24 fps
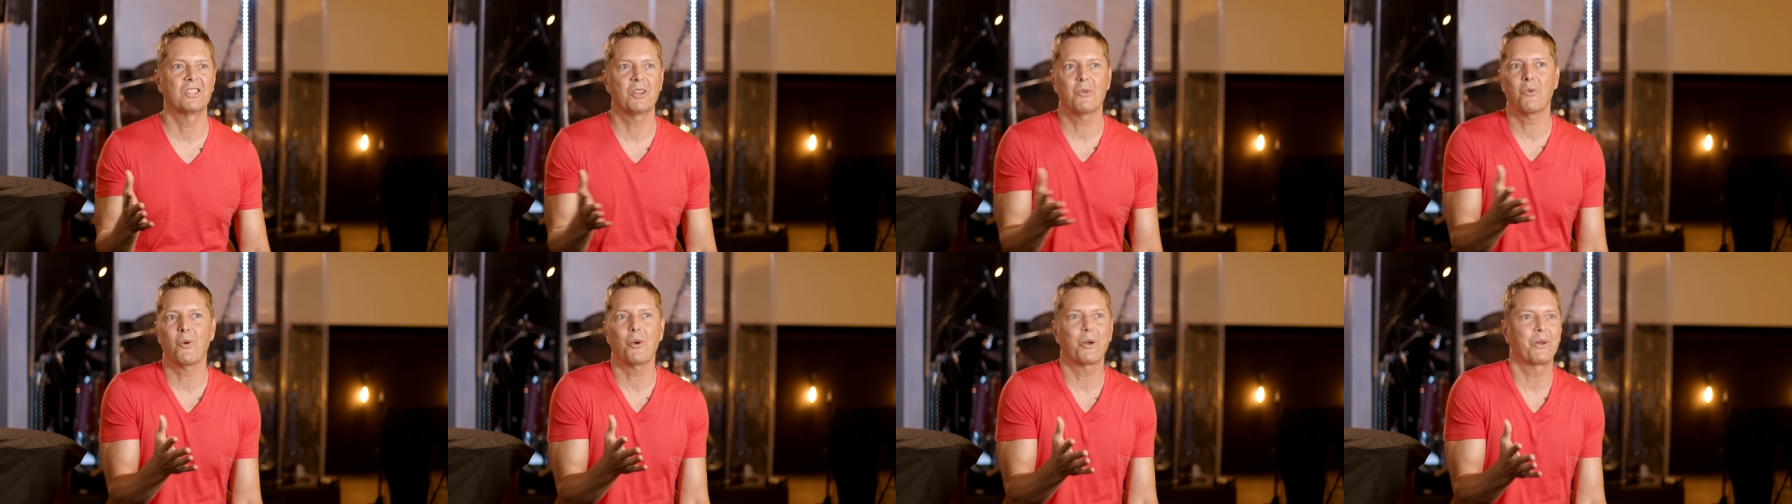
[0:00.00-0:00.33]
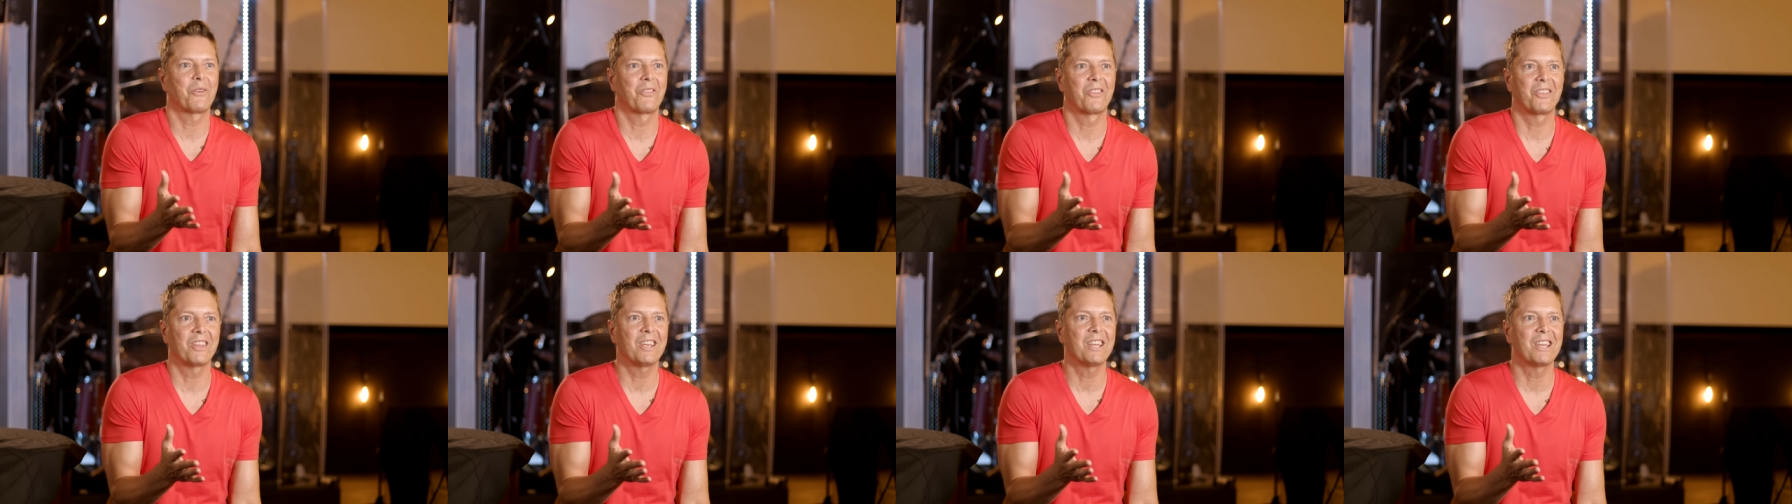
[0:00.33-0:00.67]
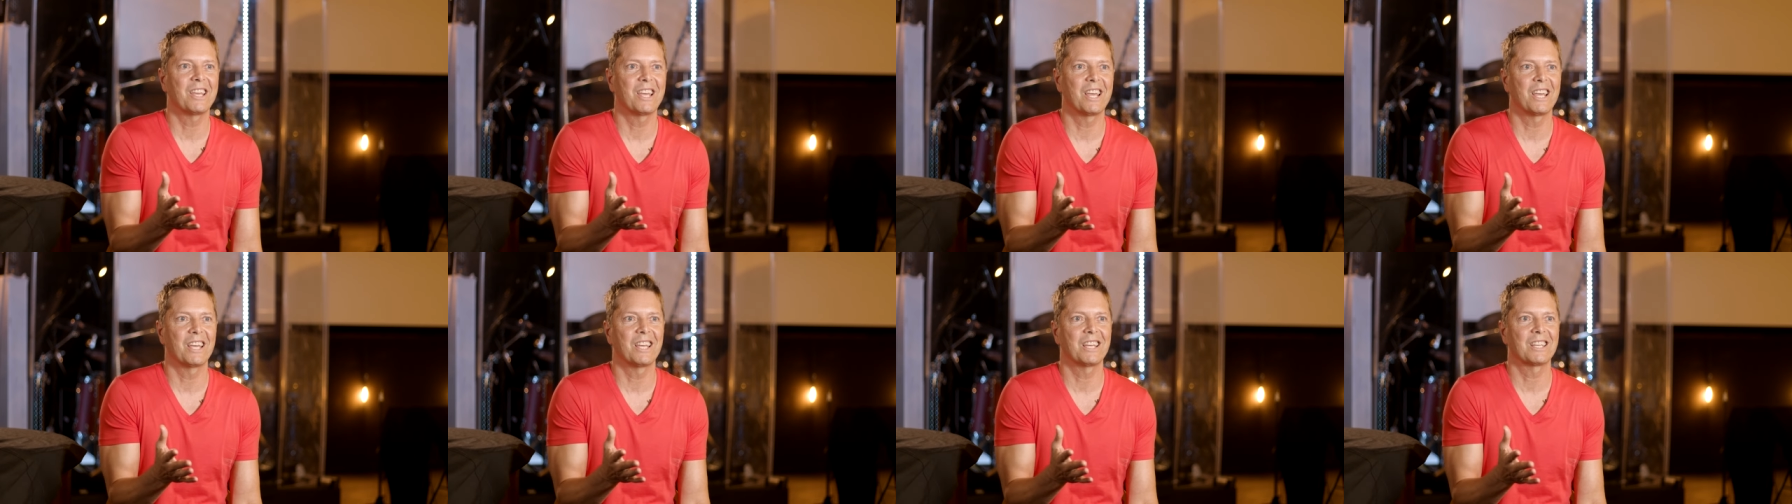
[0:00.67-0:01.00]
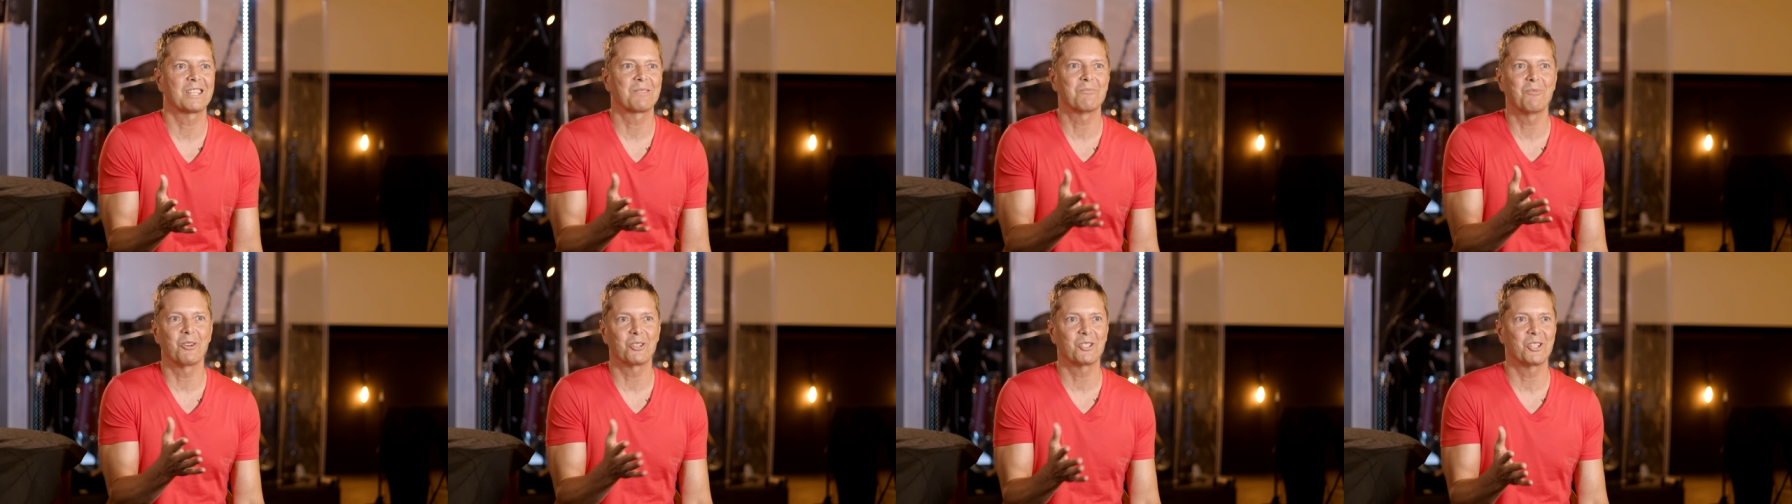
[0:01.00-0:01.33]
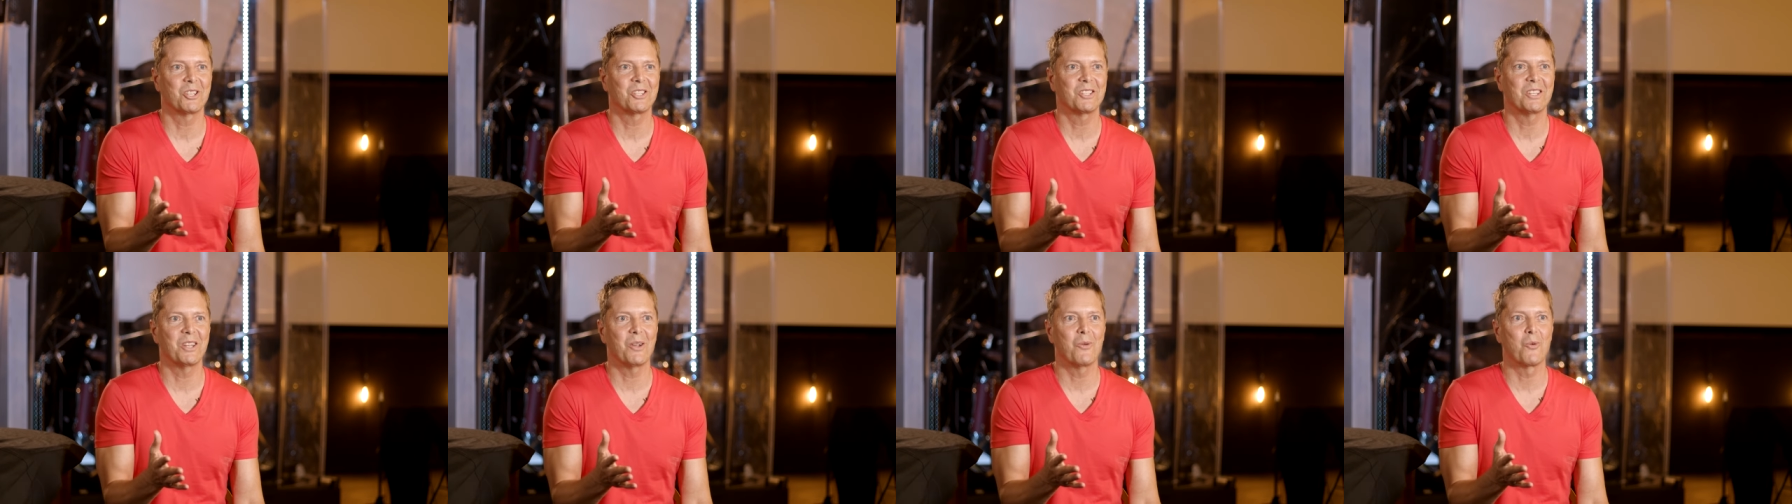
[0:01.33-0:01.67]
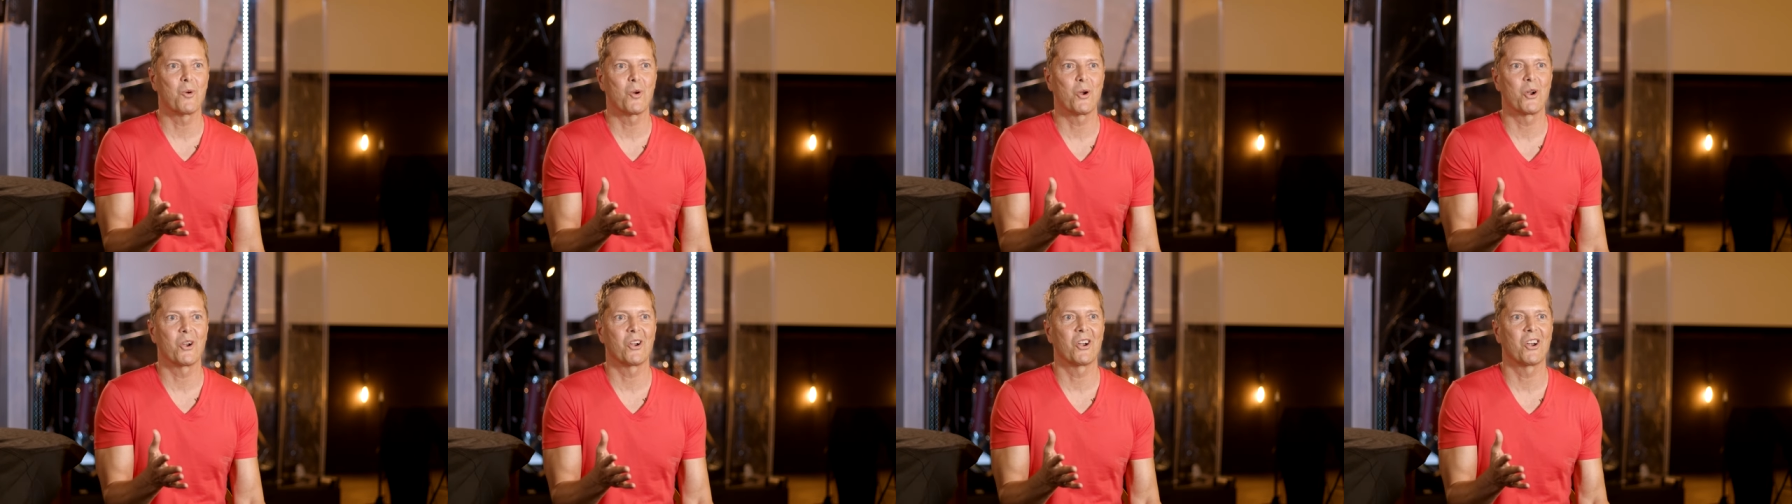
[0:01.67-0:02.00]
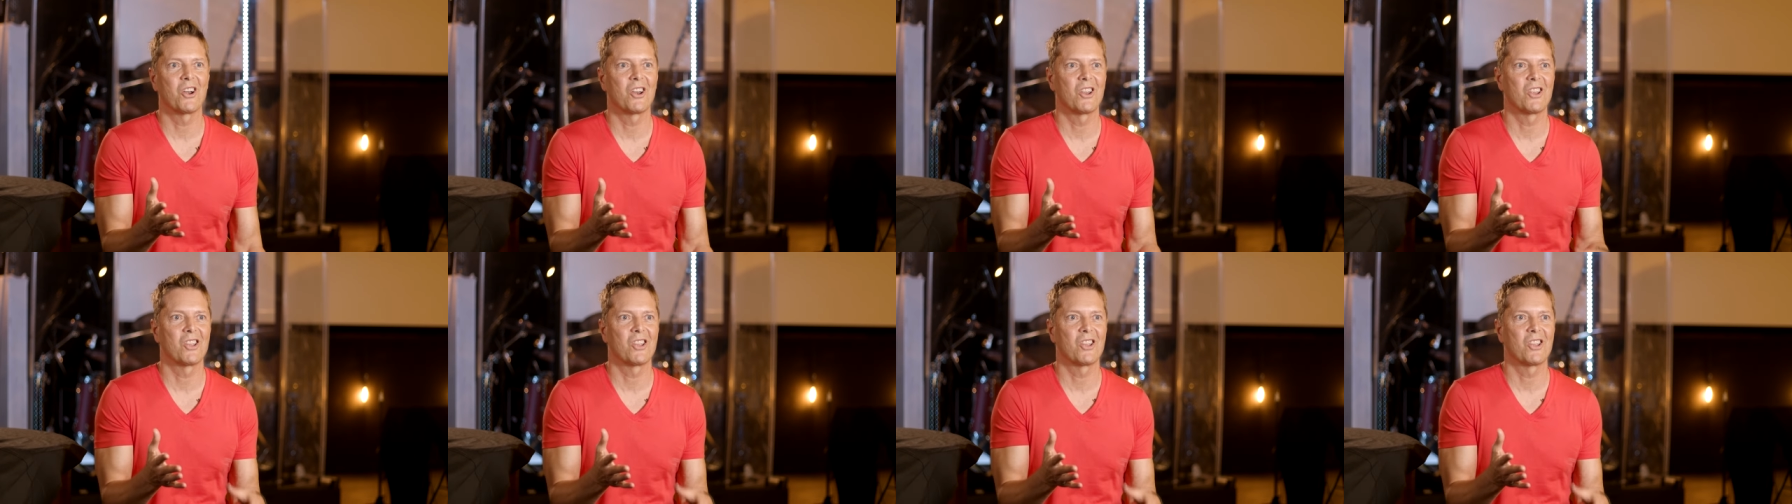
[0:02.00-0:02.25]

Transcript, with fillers: they weren't thinking as much as they were